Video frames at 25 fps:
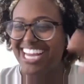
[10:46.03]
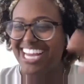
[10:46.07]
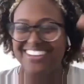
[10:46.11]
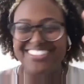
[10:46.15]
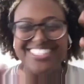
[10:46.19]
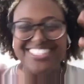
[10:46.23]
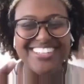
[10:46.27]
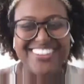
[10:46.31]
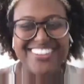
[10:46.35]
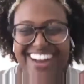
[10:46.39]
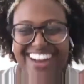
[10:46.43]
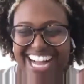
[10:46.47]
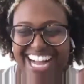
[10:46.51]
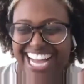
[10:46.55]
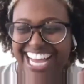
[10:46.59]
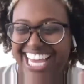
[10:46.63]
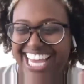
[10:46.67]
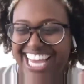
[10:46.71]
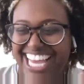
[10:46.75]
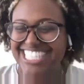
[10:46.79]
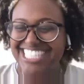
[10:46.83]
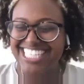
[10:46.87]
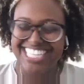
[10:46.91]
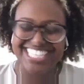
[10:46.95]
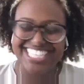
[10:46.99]
I was
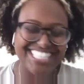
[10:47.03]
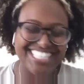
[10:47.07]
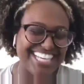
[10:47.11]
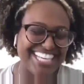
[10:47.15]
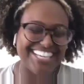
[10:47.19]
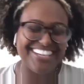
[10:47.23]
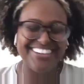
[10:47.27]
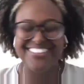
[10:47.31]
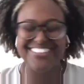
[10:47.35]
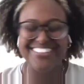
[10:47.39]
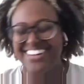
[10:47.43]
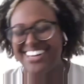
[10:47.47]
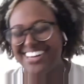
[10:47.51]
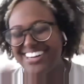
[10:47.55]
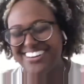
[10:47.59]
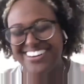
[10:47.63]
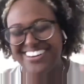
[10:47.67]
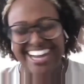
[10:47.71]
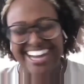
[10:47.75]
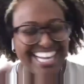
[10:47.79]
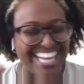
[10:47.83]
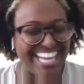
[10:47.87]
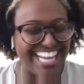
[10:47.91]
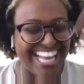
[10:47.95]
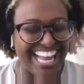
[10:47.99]
crying because I was like, oh,
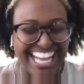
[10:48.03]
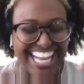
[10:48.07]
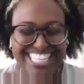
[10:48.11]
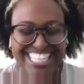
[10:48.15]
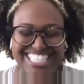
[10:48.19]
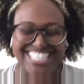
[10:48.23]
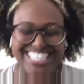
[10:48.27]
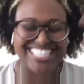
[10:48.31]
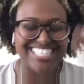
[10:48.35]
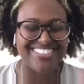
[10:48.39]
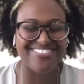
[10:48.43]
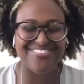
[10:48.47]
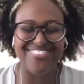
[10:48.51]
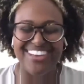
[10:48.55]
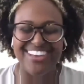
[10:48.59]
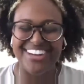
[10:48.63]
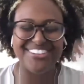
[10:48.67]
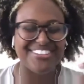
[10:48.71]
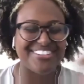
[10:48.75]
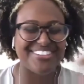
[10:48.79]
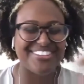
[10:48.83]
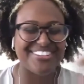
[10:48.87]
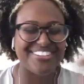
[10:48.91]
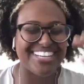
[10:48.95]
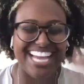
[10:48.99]
I got access to
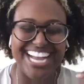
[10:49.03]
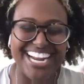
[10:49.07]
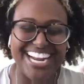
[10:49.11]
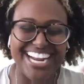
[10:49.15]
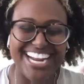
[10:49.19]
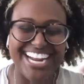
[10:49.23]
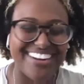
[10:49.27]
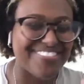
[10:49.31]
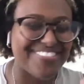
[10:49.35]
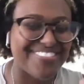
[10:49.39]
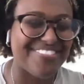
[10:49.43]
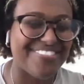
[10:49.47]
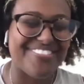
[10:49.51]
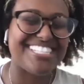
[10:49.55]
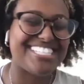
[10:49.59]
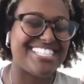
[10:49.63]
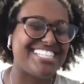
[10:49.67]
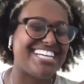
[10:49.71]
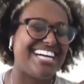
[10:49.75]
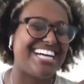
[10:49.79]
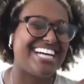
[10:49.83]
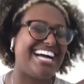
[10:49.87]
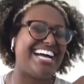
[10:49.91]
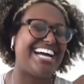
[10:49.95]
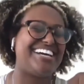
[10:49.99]
medical care for the
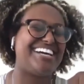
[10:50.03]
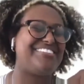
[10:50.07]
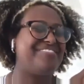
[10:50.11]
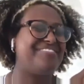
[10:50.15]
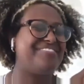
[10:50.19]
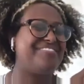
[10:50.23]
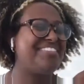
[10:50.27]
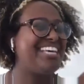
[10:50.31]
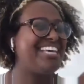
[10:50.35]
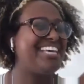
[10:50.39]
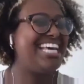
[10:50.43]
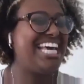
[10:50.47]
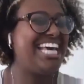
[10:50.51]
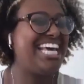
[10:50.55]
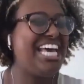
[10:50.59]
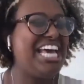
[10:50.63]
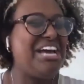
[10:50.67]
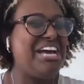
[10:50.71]
first time. But